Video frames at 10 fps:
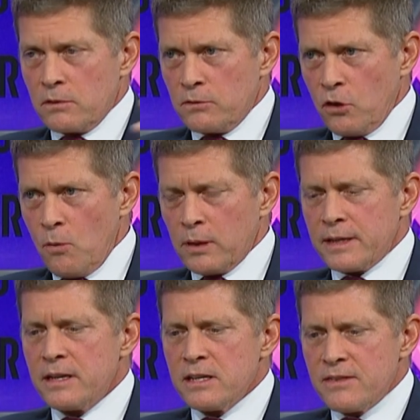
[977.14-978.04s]

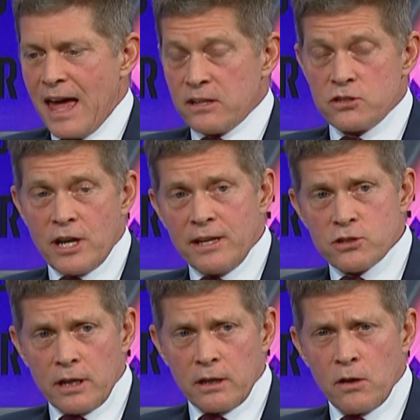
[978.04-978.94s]
globally, that is
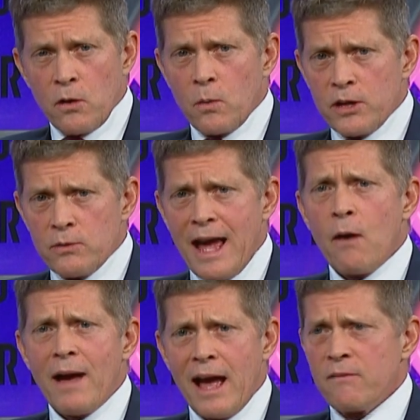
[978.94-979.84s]
changing, where you
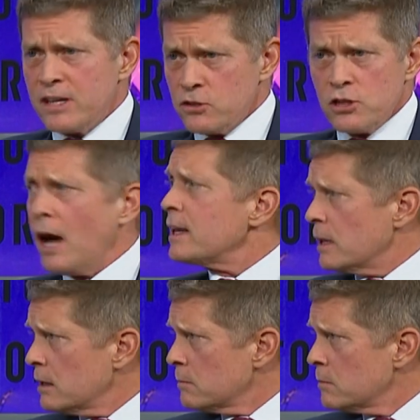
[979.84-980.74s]
now have in
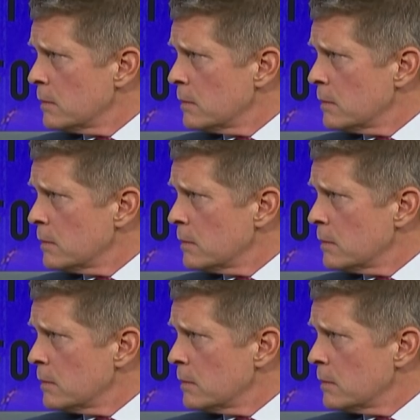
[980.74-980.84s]
China